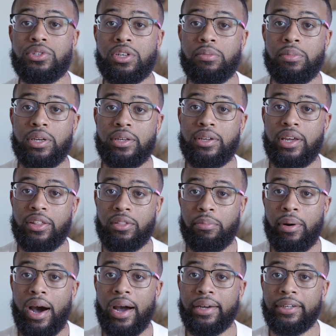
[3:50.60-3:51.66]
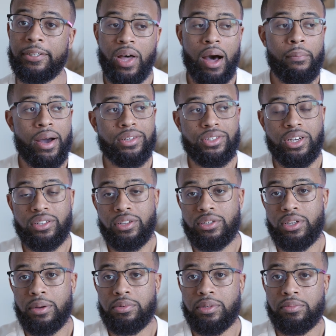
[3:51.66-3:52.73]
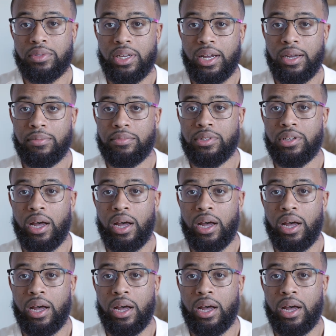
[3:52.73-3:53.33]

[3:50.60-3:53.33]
to me in the pocket. I might change this up sometimes.